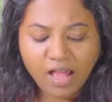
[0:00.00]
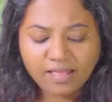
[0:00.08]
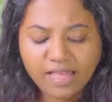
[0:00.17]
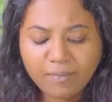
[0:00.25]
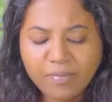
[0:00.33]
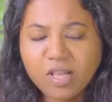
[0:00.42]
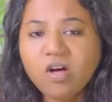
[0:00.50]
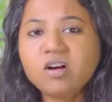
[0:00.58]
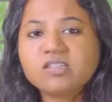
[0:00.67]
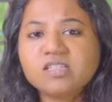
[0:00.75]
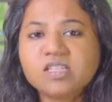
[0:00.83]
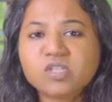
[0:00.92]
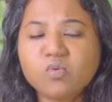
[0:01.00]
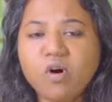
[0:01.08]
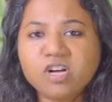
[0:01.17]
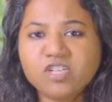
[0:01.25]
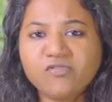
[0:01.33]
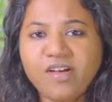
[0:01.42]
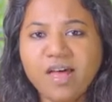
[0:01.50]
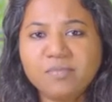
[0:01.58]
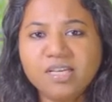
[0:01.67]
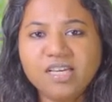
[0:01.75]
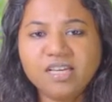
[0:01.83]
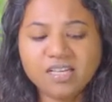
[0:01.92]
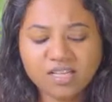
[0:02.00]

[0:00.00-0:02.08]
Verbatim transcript: They belong to the squash family,